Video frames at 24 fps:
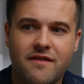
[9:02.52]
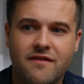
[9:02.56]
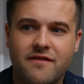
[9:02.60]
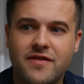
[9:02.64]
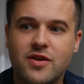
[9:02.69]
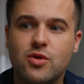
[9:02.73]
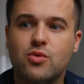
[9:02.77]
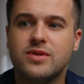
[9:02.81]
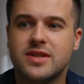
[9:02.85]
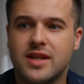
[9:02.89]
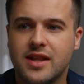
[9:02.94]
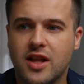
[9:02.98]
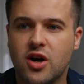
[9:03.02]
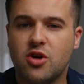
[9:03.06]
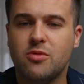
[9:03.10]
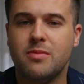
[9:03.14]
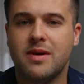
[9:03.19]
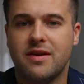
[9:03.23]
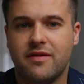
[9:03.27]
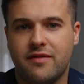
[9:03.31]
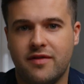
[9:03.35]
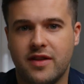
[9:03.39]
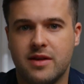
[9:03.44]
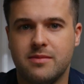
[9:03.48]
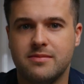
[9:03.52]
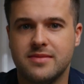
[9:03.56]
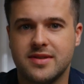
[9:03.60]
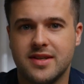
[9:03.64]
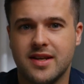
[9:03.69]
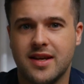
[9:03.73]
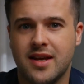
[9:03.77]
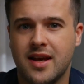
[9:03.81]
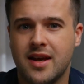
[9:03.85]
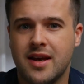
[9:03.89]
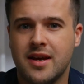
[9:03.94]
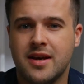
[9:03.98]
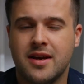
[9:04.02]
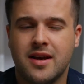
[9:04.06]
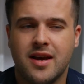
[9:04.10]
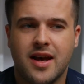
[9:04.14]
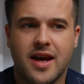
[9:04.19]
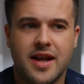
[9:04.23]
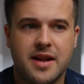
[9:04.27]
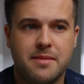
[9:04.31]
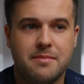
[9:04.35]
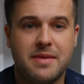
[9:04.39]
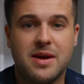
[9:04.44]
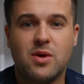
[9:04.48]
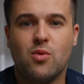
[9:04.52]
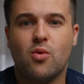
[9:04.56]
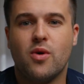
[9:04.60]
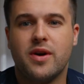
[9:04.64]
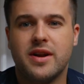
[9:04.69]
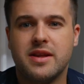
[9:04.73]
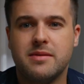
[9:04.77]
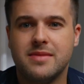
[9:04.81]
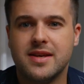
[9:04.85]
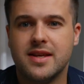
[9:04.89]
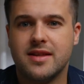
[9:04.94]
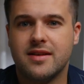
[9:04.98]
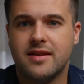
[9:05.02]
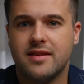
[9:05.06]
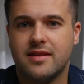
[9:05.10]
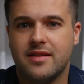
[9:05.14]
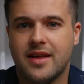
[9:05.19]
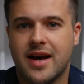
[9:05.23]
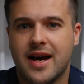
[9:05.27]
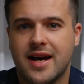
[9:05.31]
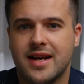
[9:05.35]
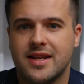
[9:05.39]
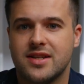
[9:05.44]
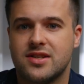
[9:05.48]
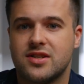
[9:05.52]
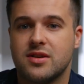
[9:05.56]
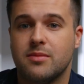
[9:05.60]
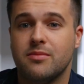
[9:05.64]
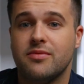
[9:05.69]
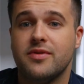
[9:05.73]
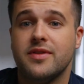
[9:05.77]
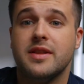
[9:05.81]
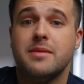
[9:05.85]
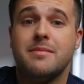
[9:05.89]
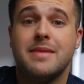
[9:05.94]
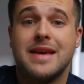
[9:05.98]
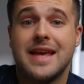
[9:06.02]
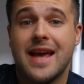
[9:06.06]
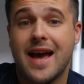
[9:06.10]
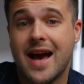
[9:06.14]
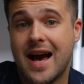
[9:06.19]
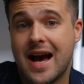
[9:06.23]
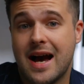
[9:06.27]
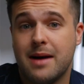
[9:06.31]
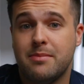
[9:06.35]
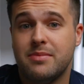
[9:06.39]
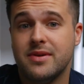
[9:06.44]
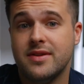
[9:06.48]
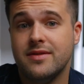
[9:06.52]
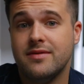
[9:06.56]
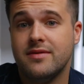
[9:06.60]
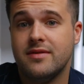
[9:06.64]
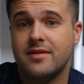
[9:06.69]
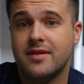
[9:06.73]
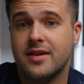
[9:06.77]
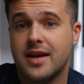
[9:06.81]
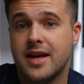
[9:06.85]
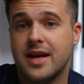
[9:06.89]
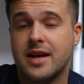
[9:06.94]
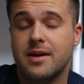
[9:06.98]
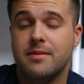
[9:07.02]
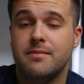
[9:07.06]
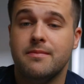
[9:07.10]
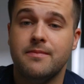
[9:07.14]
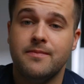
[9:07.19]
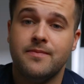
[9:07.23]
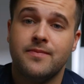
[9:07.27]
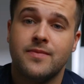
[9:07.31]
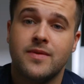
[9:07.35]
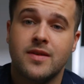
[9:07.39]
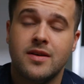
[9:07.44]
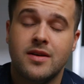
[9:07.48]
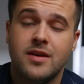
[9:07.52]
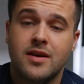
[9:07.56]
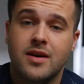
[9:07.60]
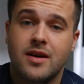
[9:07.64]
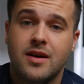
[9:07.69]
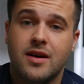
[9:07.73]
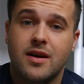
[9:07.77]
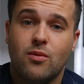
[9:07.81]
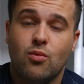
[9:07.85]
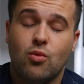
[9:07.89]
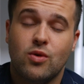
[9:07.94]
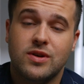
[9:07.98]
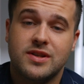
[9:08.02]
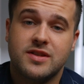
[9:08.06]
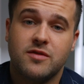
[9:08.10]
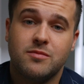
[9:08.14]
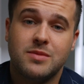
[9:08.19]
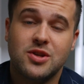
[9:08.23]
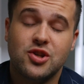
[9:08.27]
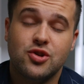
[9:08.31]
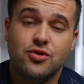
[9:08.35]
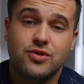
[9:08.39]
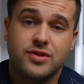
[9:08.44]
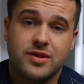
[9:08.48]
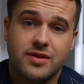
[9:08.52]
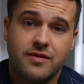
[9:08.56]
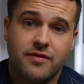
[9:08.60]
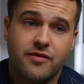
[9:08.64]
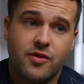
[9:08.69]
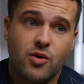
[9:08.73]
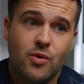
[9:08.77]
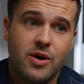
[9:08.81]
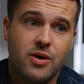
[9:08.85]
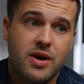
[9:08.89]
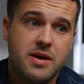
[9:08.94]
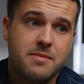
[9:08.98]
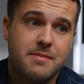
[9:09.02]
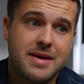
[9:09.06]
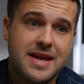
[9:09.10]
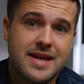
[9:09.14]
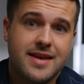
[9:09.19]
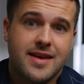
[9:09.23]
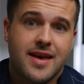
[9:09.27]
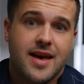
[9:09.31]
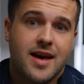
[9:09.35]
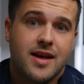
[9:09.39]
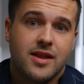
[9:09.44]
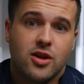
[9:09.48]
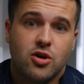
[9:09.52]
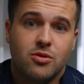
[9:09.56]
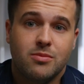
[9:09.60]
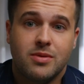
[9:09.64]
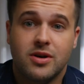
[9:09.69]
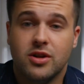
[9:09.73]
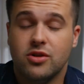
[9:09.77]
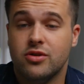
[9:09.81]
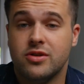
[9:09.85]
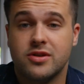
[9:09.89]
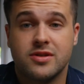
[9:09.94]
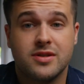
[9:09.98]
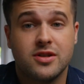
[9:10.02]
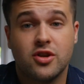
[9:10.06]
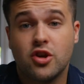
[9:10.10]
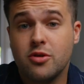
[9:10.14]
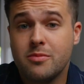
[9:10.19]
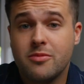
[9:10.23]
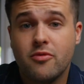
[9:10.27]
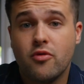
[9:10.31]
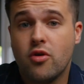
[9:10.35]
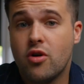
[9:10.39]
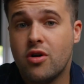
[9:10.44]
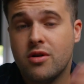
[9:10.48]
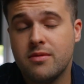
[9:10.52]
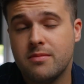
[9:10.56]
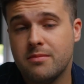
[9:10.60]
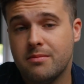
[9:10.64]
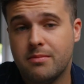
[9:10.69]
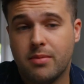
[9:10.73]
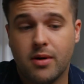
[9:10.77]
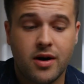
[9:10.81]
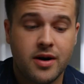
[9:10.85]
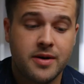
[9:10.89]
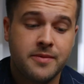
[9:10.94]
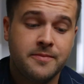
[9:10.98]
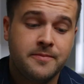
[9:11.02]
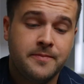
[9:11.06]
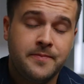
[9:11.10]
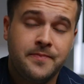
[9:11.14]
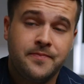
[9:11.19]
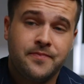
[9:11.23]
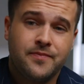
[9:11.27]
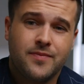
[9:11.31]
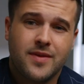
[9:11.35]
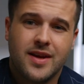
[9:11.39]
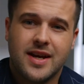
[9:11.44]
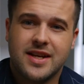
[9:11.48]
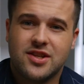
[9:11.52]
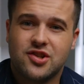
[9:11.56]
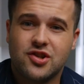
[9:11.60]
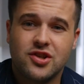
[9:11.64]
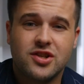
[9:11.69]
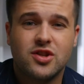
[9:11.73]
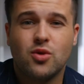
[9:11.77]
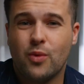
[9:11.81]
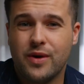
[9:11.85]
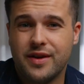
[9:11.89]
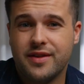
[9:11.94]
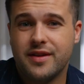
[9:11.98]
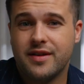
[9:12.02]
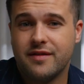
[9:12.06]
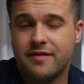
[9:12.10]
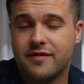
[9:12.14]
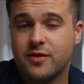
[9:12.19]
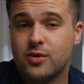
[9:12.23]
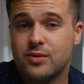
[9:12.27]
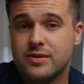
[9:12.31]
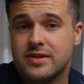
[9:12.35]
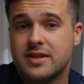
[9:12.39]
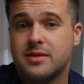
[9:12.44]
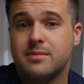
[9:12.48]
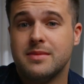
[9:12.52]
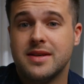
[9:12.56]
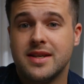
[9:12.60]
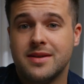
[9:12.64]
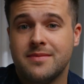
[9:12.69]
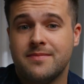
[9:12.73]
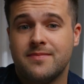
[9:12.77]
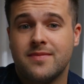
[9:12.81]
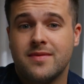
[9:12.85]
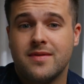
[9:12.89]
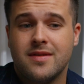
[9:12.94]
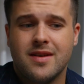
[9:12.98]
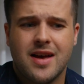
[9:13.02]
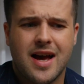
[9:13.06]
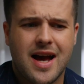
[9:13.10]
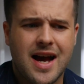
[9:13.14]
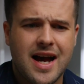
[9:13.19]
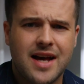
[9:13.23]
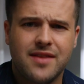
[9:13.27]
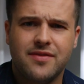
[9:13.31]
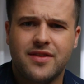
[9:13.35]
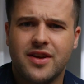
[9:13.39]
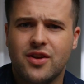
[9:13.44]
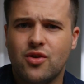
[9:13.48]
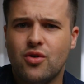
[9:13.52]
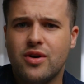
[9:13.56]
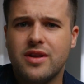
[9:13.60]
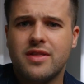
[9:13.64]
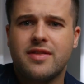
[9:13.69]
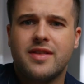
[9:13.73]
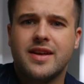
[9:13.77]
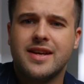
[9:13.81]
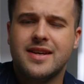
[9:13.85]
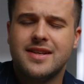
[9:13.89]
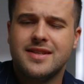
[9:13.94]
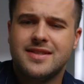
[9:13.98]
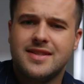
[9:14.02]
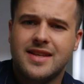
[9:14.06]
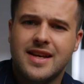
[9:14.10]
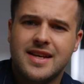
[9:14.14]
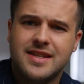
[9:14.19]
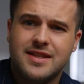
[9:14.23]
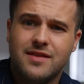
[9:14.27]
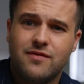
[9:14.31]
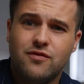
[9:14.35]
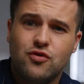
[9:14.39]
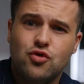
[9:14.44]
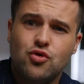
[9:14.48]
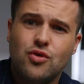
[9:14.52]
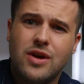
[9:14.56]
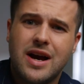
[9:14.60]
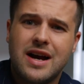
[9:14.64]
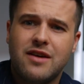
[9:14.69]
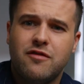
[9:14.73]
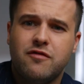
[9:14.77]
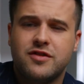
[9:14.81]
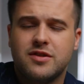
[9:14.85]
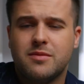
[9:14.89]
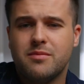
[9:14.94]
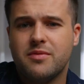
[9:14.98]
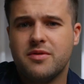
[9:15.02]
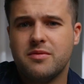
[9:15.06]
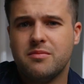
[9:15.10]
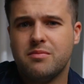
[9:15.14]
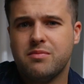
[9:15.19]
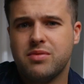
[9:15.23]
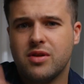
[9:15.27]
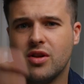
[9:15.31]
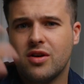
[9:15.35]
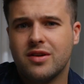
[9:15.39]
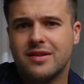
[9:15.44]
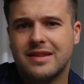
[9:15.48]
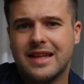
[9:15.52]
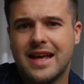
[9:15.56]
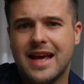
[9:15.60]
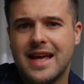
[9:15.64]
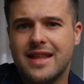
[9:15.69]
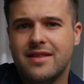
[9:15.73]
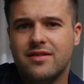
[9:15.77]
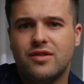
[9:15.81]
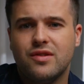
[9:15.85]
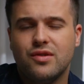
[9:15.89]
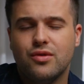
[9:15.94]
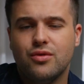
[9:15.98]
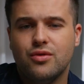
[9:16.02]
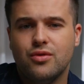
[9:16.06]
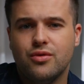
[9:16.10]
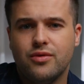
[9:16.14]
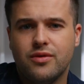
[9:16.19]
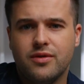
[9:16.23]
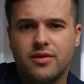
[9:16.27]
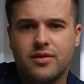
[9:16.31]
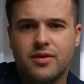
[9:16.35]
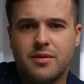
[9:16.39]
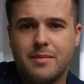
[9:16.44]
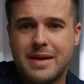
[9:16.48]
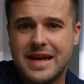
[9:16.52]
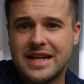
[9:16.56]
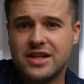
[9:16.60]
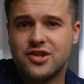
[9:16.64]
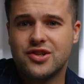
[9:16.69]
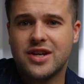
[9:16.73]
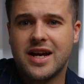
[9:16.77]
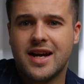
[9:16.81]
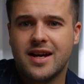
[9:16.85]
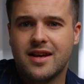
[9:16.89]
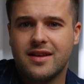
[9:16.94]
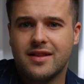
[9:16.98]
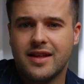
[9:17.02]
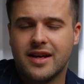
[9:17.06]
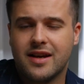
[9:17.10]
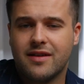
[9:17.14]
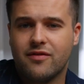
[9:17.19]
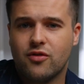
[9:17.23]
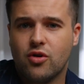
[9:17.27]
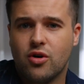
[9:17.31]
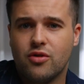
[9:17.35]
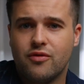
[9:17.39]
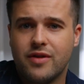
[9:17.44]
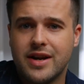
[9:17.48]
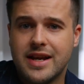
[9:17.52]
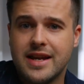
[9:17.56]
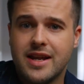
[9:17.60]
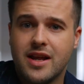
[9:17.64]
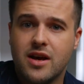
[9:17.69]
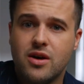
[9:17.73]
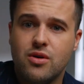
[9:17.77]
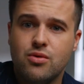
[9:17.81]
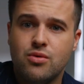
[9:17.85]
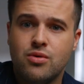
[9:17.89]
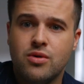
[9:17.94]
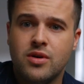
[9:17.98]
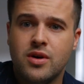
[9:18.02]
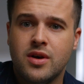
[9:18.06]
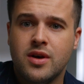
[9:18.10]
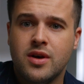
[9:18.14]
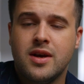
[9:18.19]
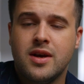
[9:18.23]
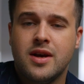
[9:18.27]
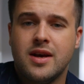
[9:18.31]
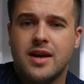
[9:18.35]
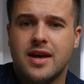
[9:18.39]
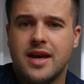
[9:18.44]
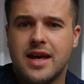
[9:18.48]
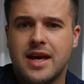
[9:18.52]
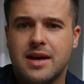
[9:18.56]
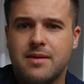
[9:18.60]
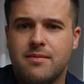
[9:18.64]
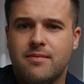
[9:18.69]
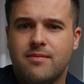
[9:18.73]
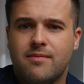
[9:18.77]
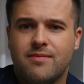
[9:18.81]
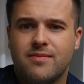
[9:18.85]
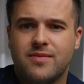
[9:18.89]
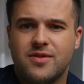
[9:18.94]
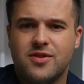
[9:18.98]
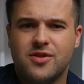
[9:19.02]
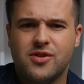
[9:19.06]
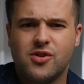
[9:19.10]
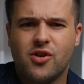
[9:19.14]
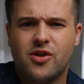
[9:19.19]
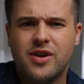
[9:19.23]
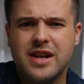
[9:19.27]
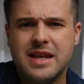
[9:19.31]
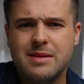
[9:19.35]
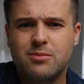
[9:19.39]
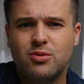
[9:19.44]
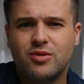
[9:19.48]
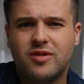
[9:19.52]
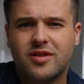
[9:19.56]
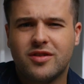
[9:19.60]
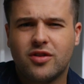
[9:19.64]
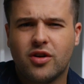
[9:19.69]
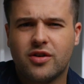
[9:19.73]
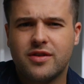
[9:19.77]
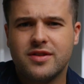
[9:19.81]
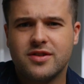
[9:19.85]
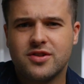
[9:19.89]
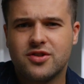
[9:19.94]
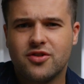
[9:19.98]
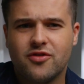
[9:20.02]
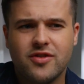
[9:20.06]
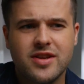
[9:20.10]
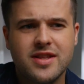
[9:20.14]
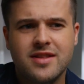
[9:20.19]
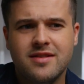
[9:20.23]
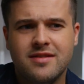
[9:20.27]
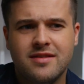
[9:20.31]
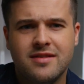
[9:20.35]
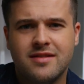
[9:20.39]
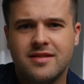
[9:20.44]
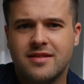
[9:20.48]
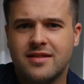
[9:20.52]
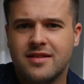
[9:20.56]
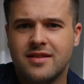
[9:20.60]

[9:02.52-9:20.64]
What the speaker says: feels a little bit flimsy, and it might worry me that that is something that might happen. Once I've been using it for a while, it might get a little bit loose. Could be wrong, but it's just the way that it feels to me. And the annoying thing is if you have something plugged into the mic jack, like I've got right now, you aren't able to turn the screen.